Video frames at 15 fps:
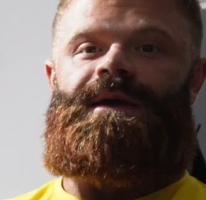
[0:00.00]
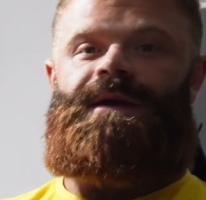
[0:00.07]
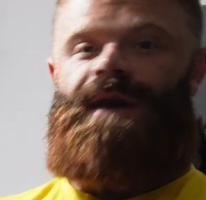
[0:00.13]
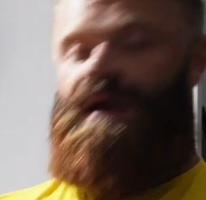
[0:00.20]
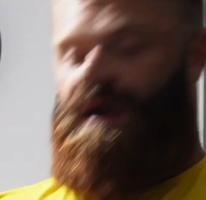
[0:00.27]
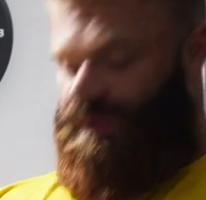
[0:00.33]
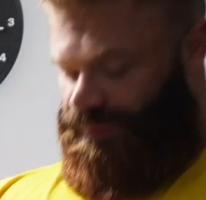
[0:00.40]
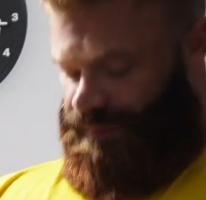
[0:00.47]

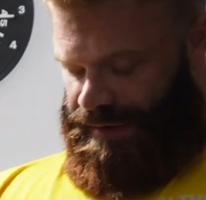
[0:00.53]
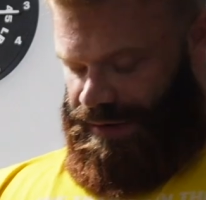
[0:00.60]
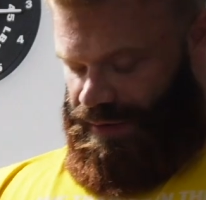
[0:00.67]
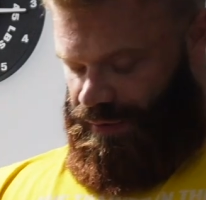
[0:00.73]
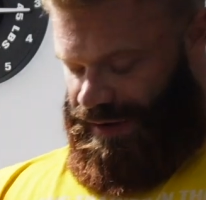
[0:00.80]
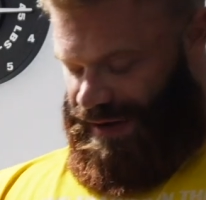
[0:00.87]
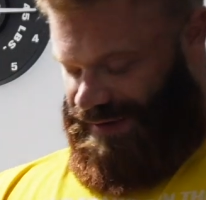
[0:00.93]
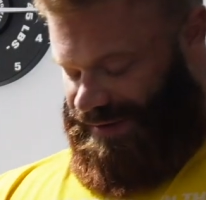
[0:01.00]
Last
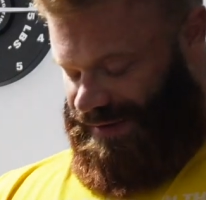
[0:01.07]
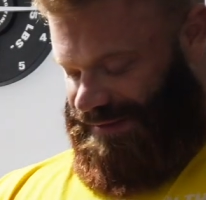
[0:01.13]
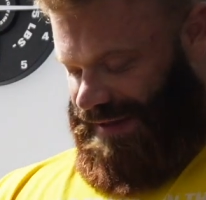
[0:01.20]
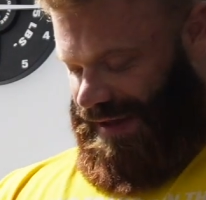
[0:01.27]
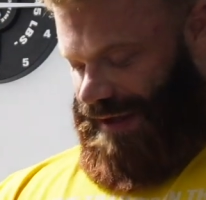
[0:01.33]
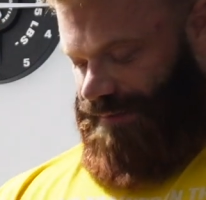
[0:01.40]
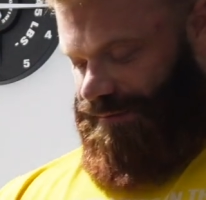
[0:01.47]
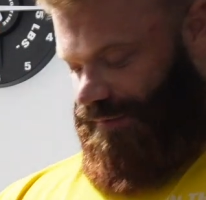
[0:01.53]
meal is the
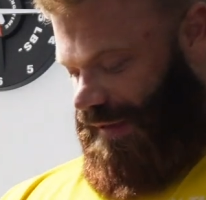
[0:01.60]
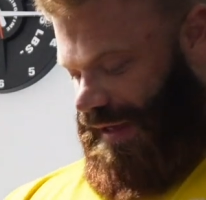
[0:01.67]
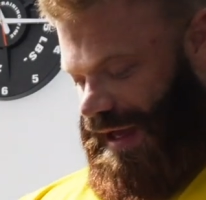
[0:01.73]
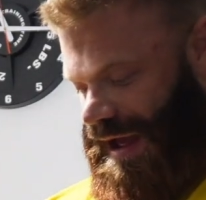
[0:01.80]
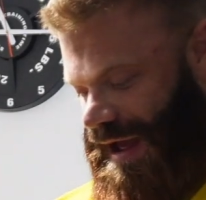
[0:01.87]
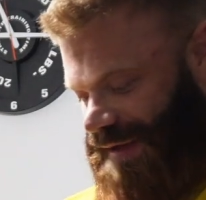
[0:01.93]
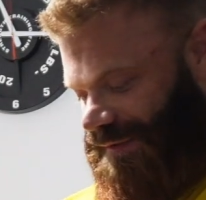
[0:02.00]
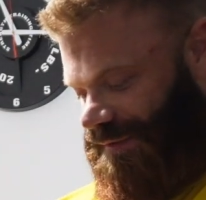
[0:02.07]
same
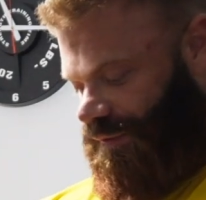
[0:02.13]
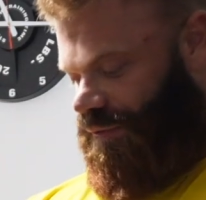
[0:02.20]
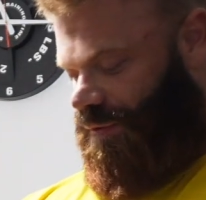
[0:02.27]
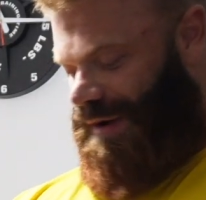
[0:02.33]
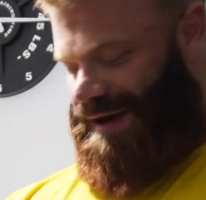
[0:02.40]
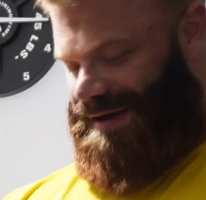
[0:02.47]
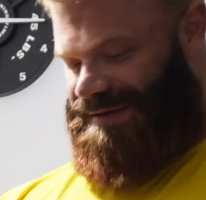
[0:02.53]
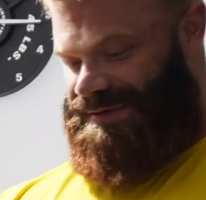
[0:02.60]
as
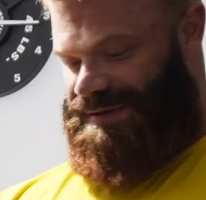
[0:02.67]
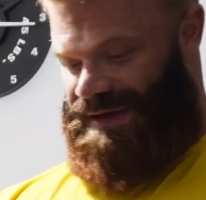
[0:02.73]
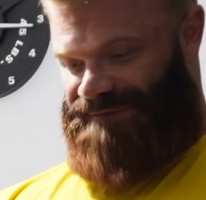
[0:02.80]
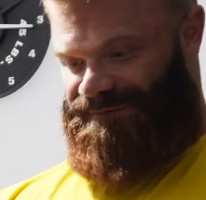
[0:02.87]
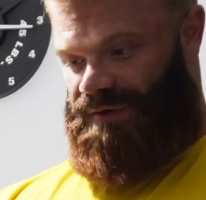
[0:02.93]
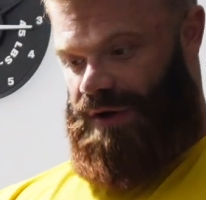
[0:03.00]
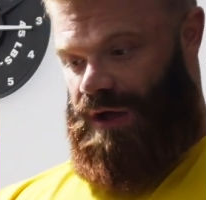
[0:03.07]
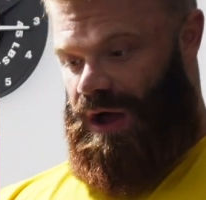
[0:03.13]
always,
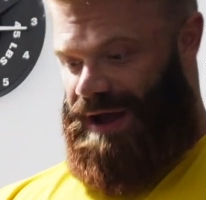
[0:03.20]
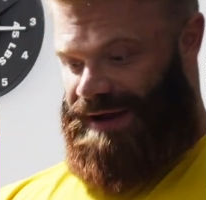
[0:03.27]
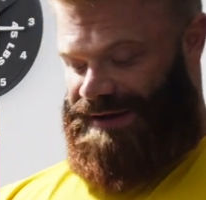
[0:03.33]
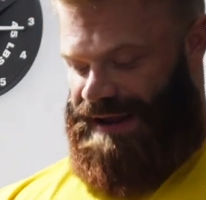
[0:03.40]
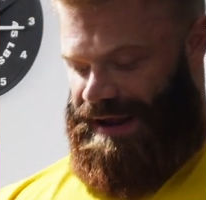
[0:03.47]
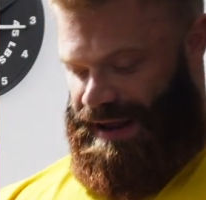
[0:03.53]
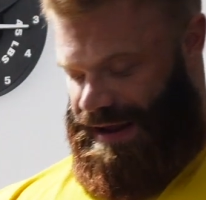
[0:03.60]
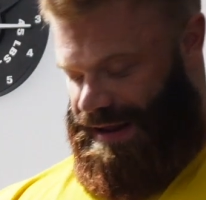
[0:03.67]
even on a high
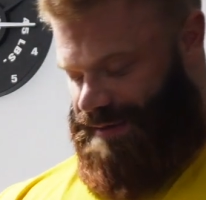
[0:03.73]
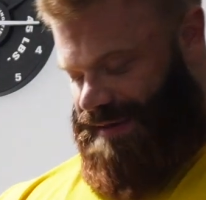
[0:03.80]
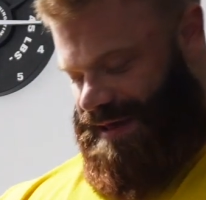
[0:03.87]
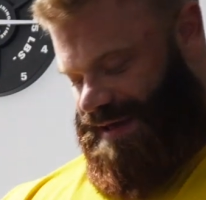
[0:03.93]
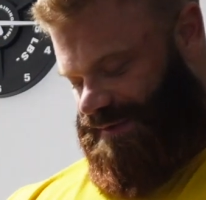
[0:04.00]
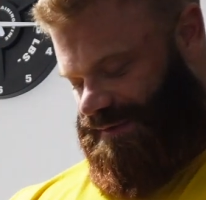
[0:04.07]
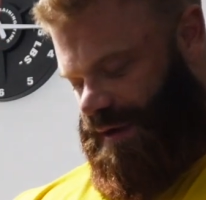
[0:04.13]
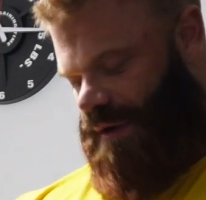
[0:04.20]
day at the
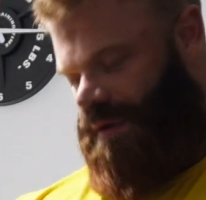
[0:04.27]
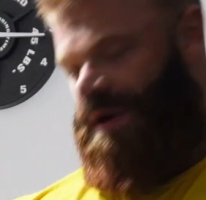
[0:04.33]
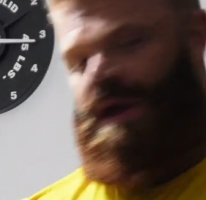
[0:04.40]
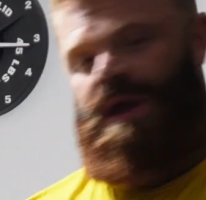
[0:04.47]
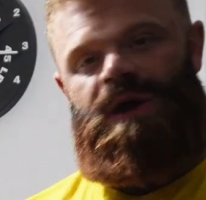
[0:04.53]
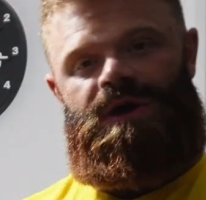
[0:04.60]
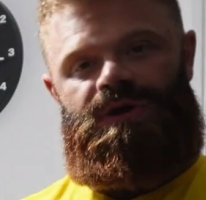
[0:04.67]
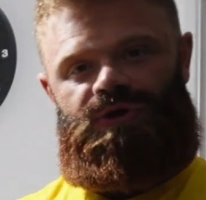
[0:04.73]
minute, so
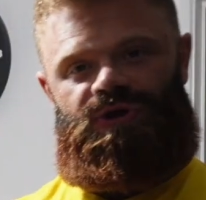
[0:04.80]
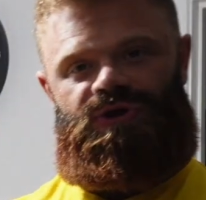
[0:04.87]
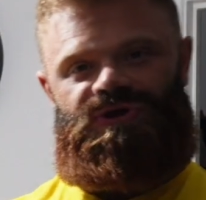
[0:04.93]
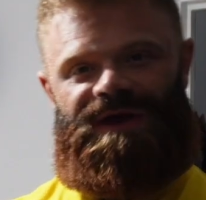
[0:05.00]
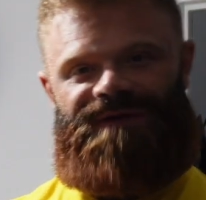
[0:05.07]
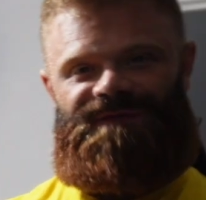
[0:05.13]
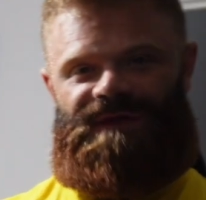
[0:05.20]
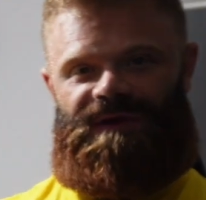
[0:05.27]
just
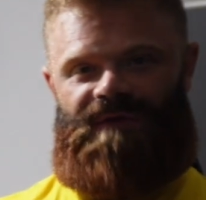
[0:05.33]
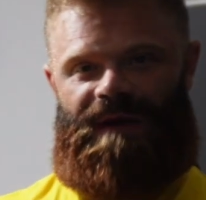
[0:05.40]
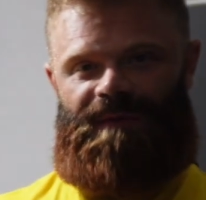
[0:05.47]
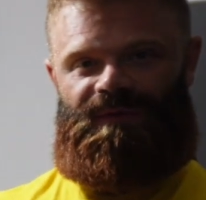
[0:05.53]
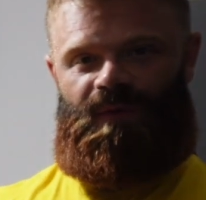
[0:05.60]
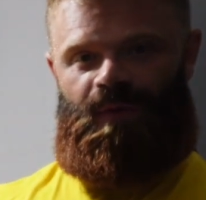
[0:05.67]
70 grams